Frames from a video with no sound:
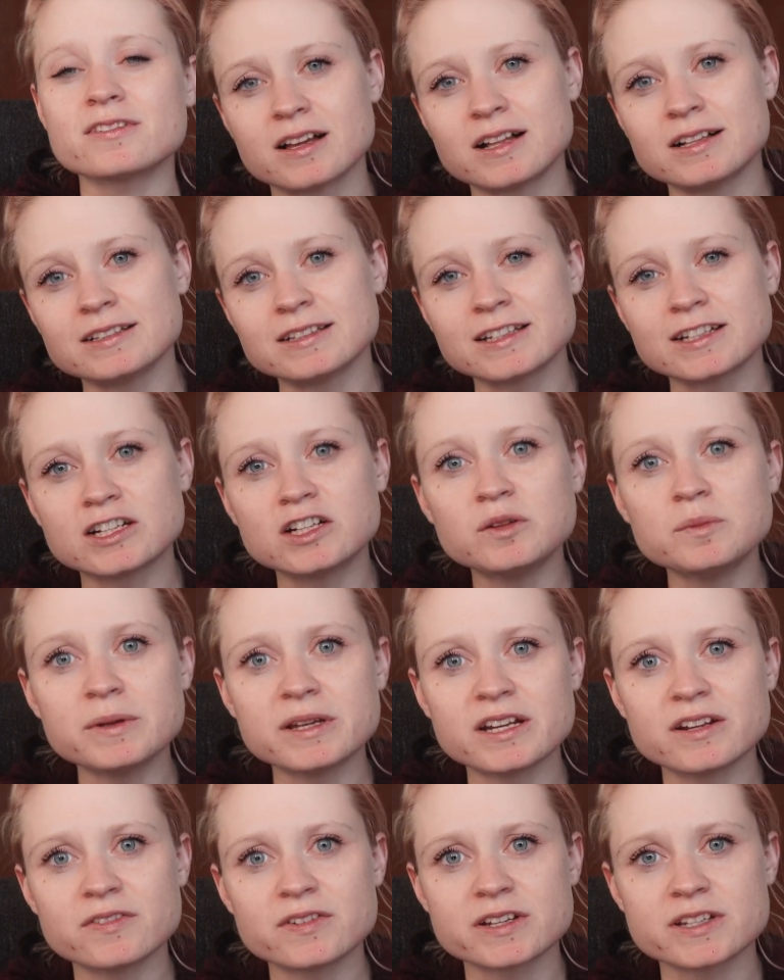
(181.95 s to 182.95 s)
a little bit
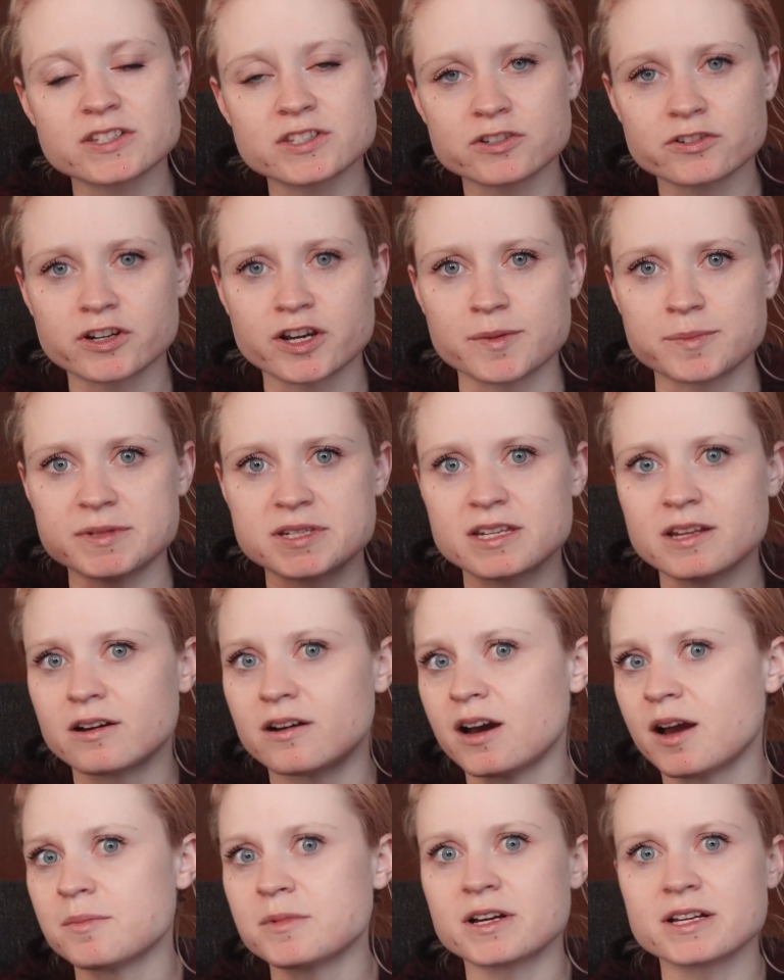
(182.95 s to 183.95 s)
of a script. Now,
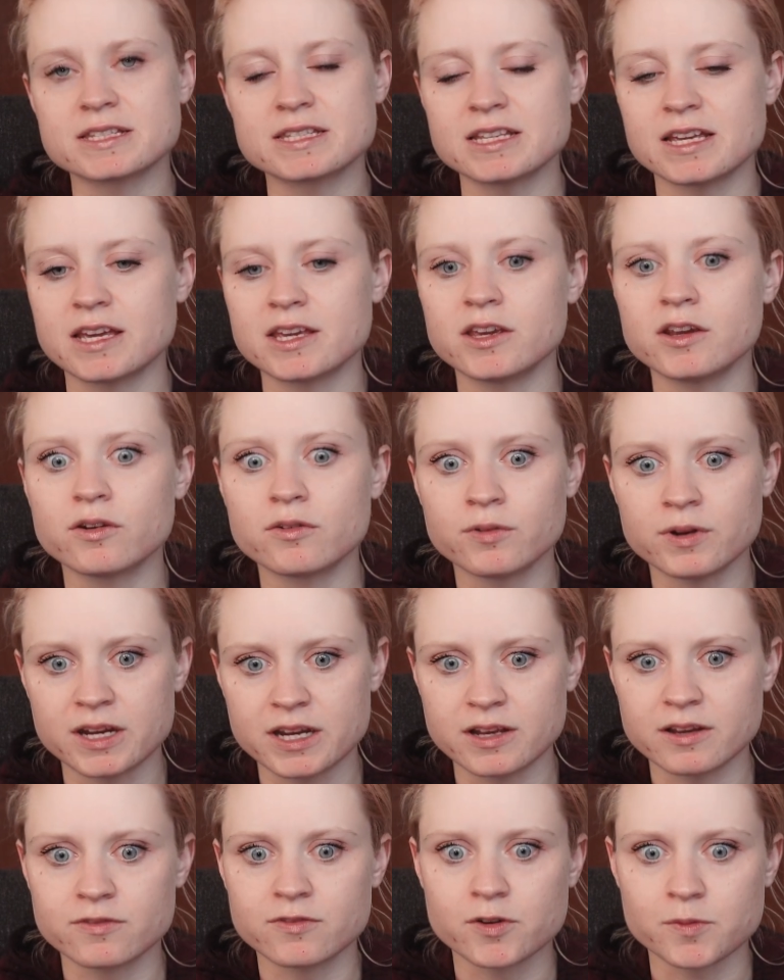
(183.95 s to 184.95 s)
I'm not saying you're
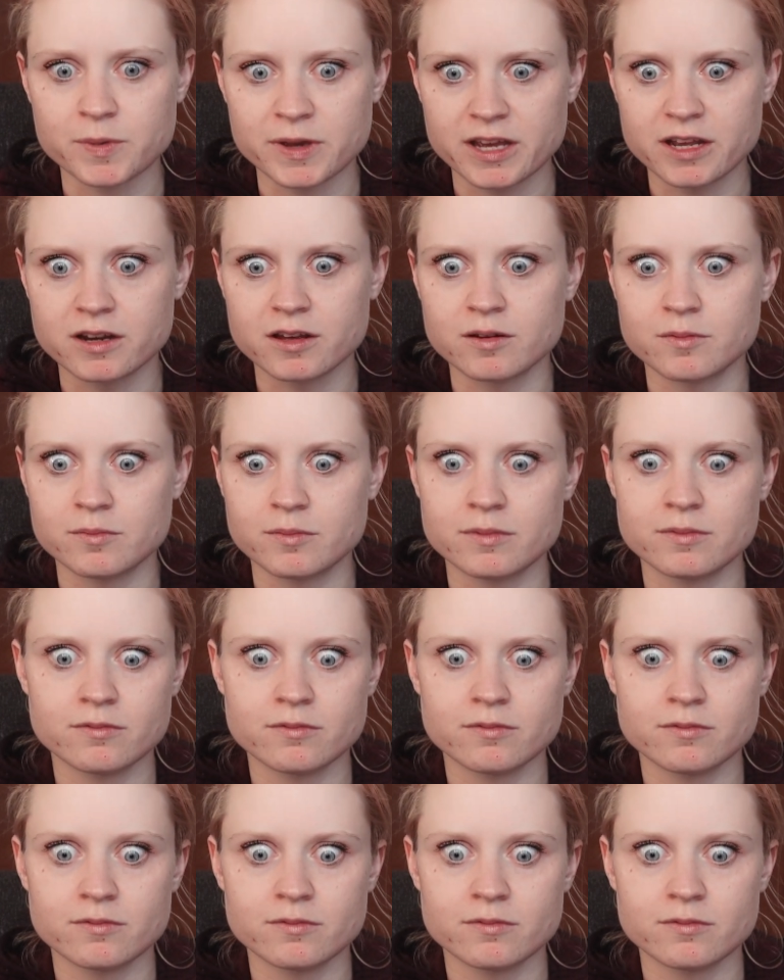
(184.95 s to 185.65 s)
reading verbatim